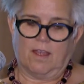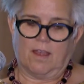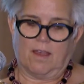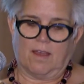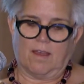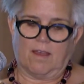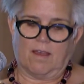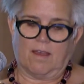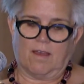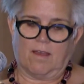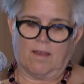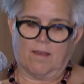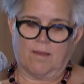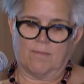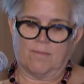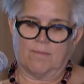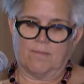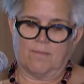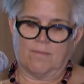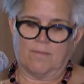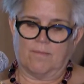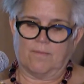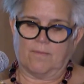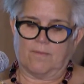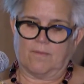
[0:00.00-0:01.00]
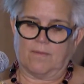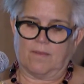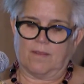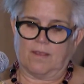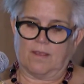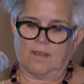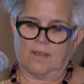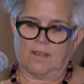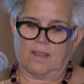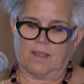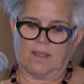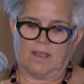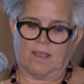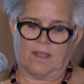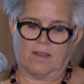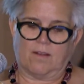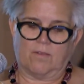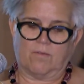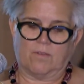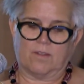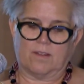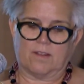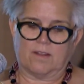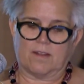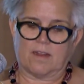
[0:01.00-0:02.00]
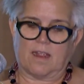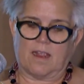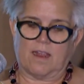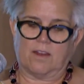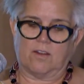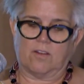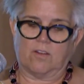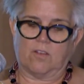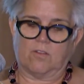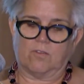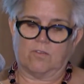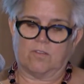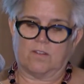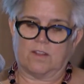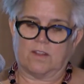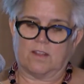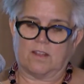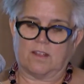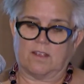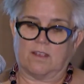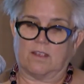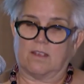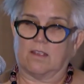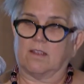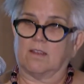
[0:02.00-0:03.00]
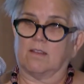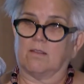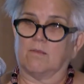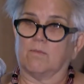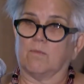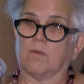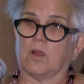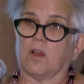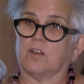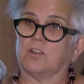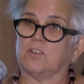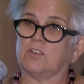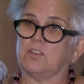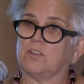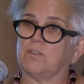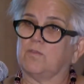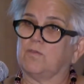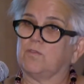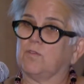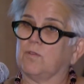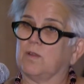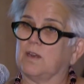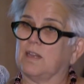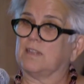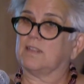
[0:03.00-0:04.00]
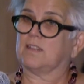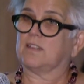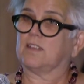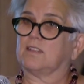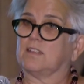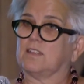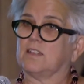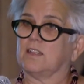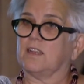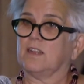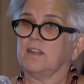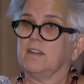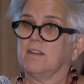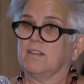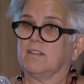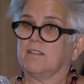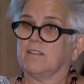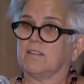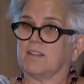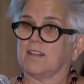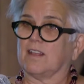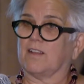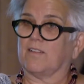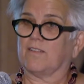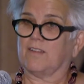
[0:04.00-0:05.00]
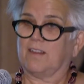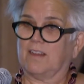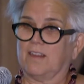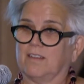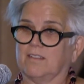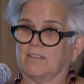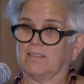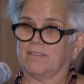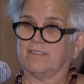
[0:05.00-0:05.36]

and was diagnosed in March of 2016. Is that right?